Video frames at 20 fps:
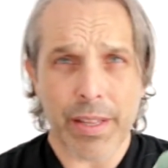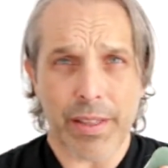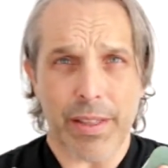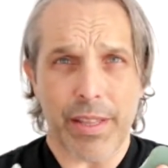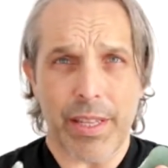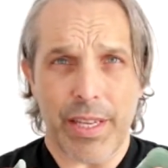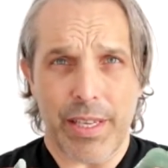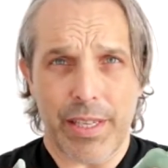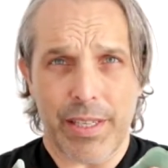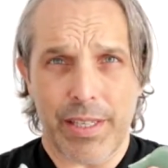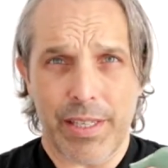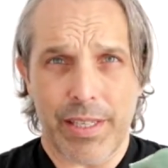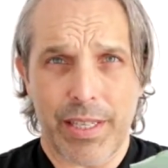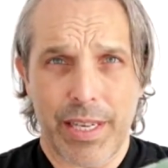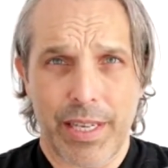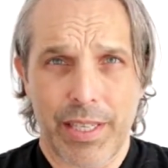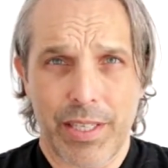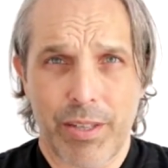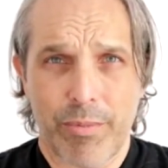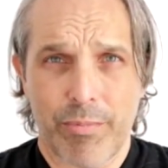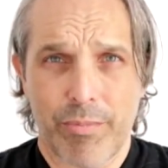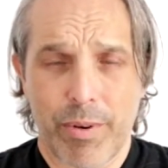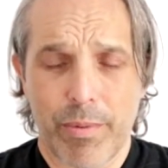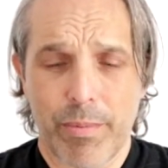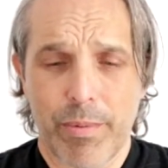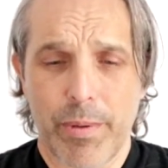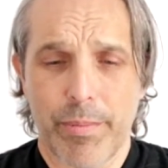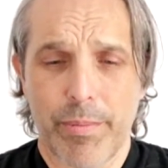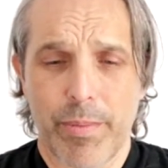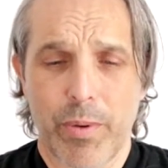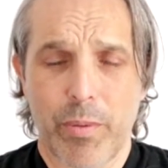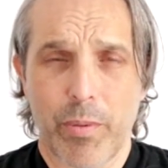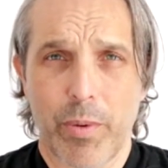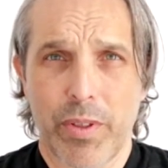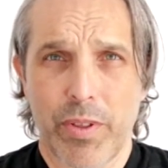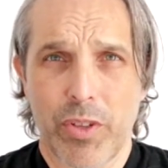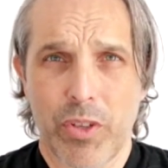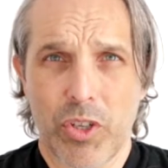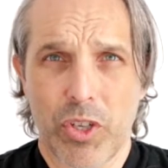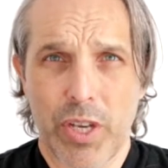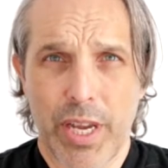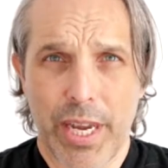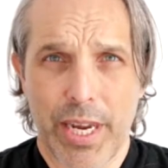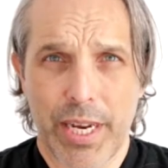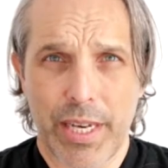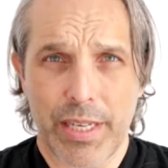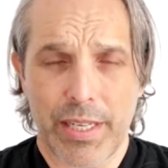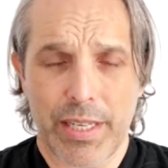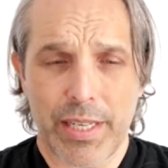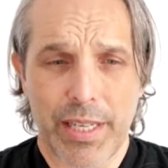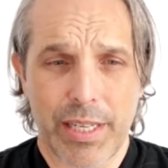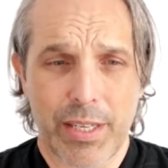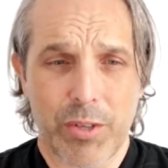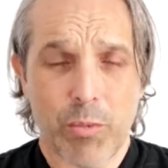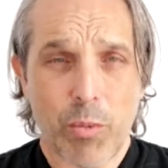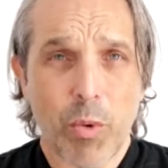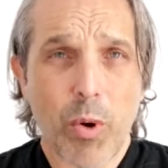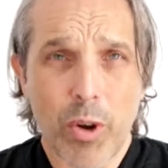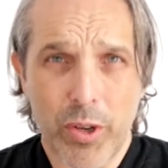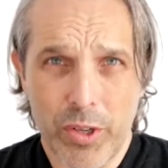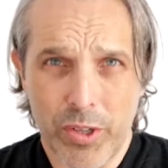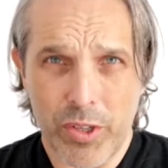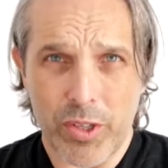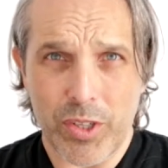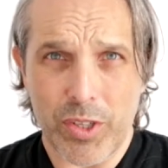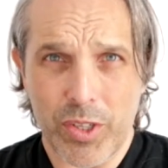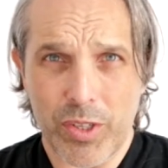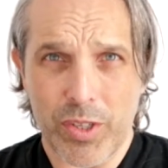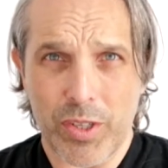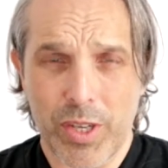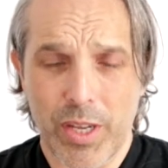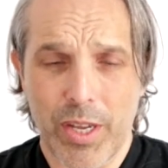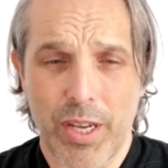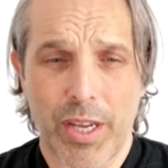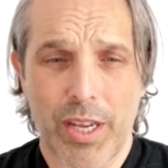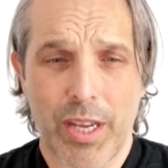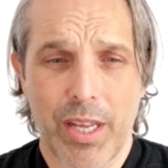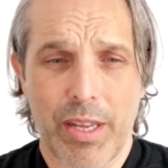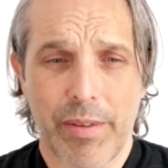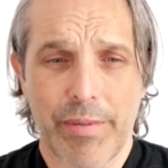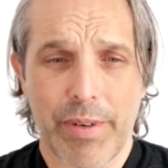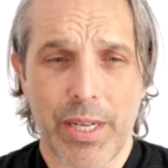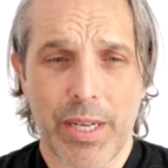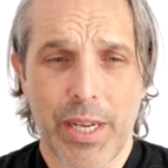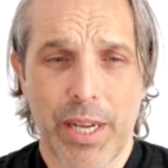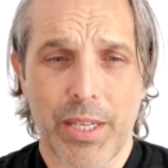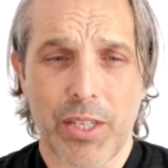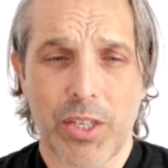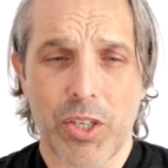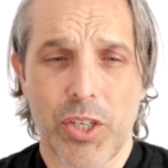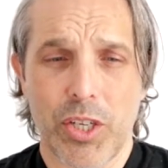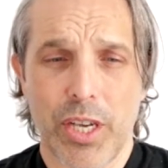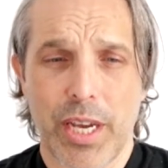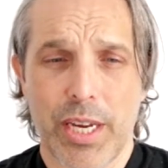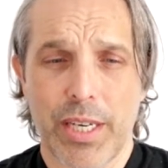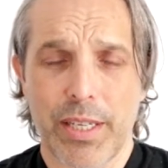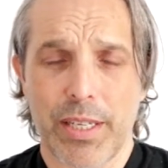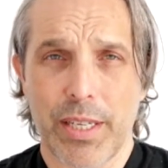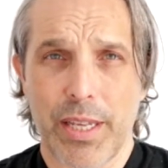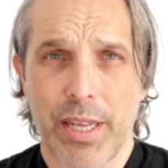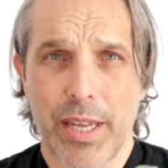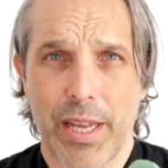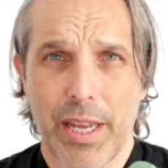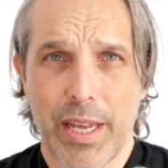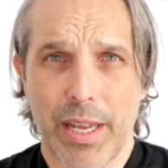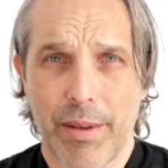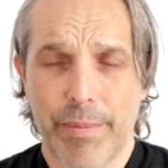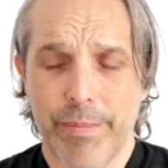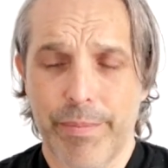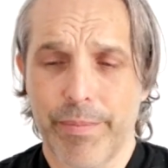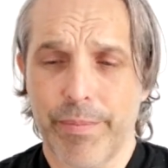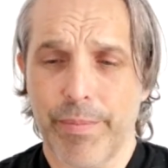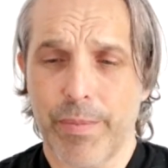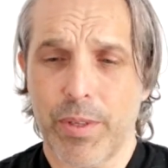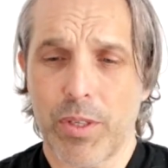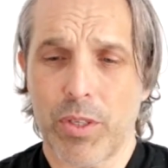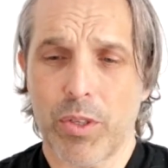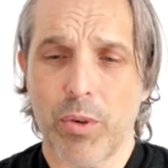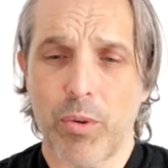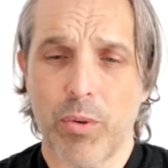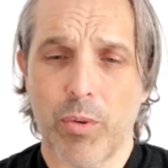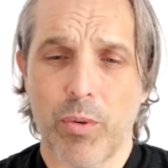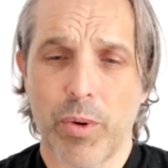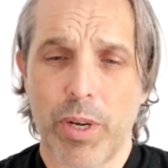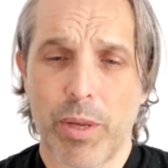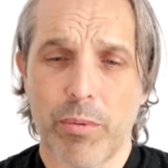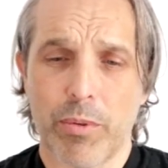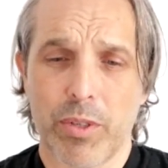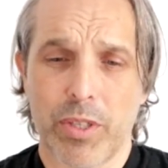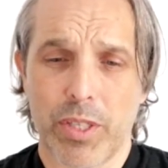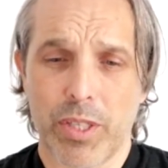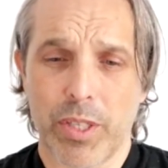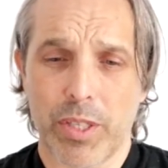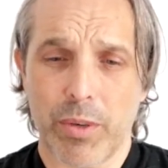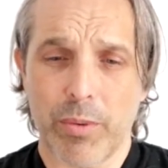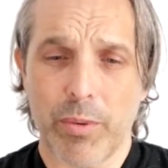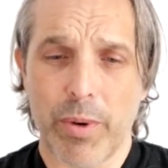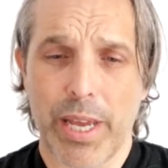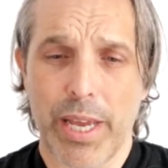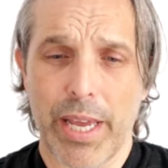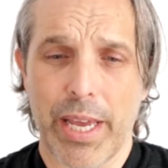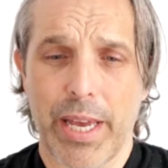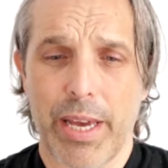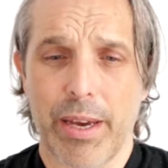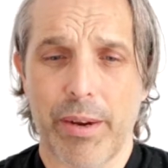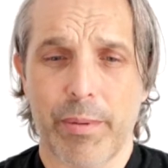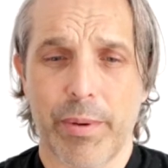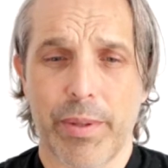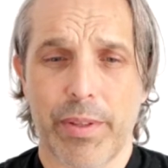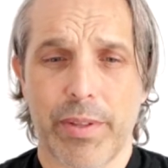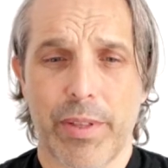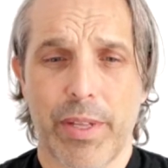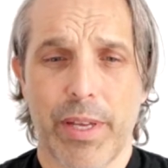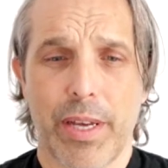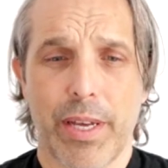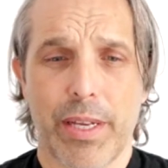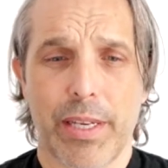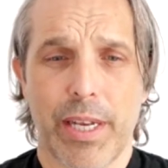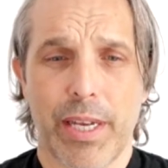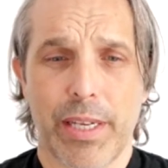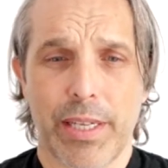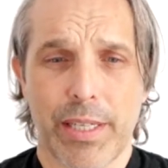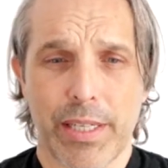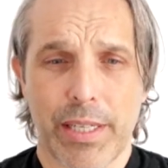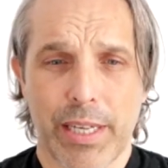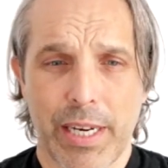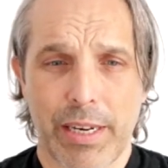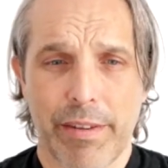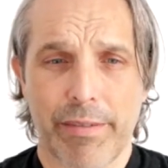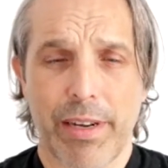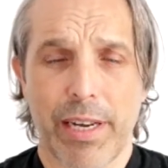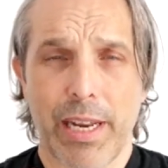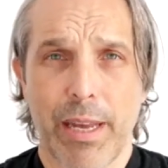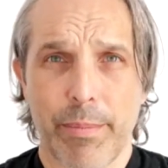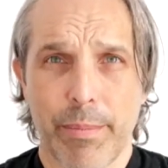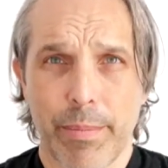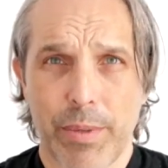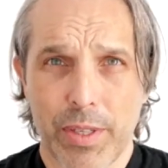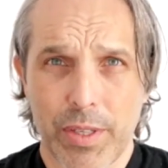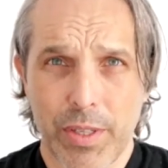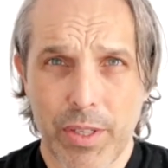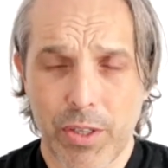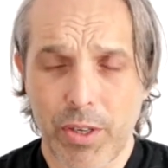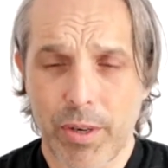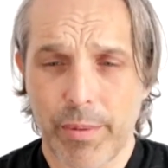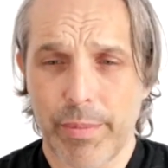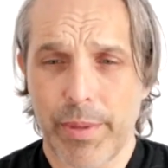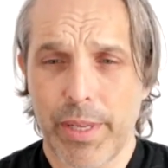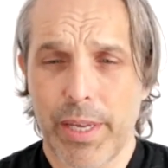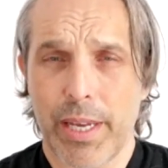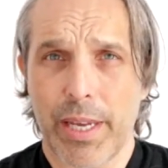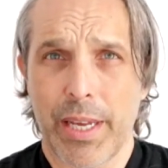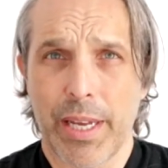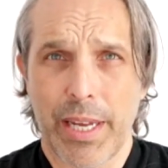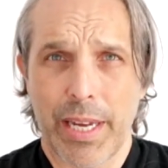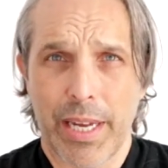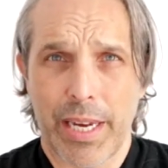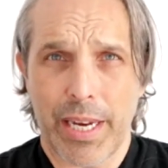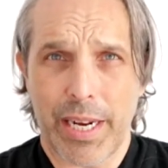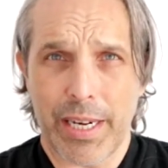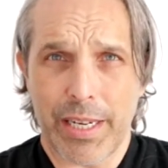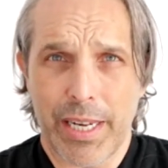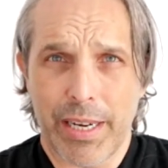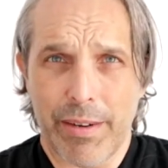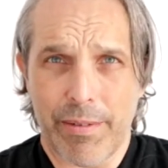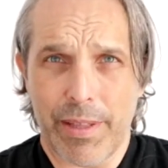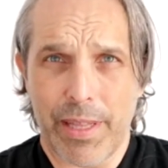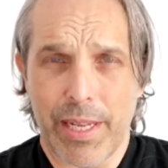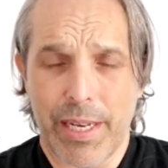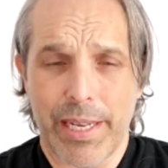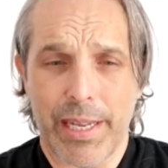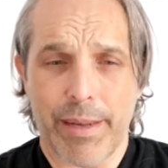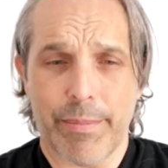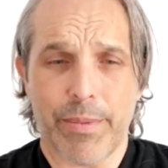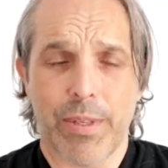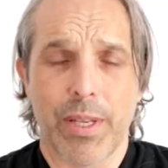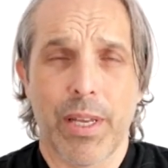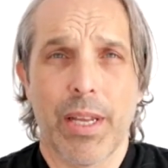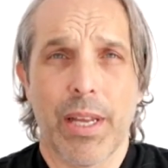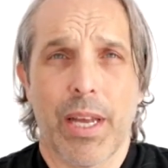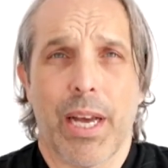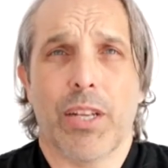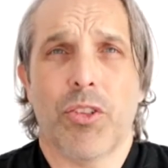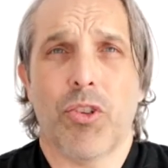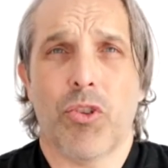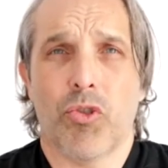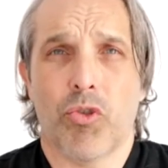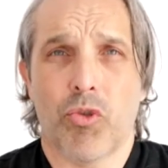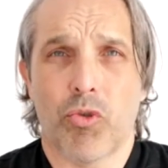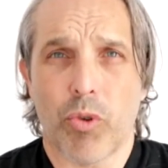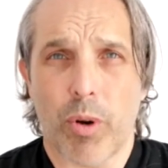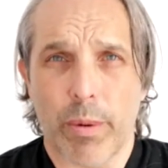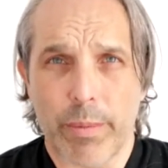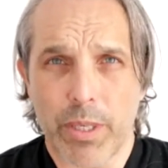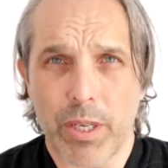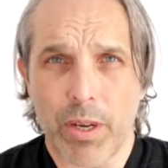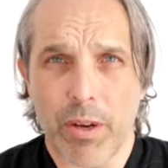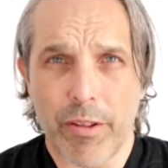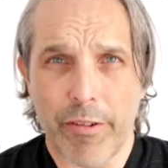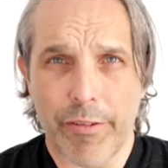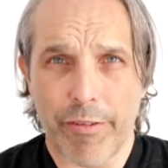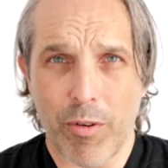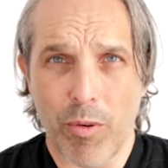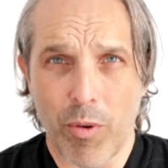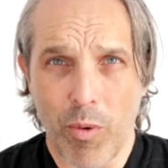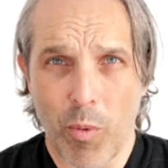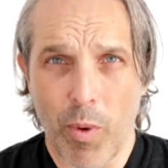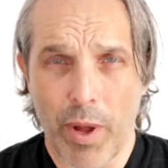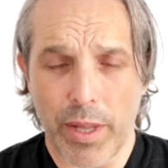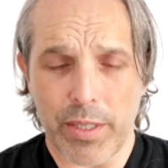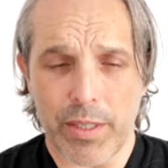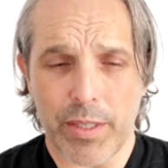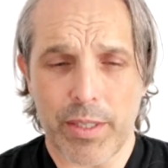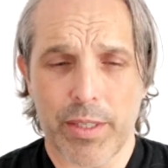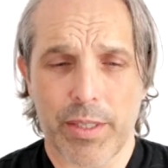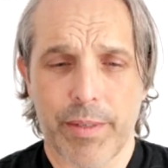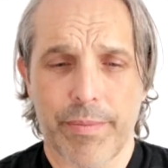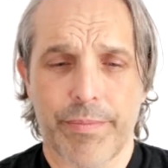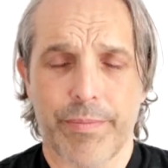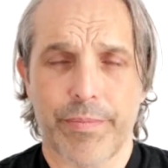This is the problem with jade. This was a very nice jade tool. It was square with nice kind of lumps at the top there, and here are the lumps. I just dropped it on the floor once.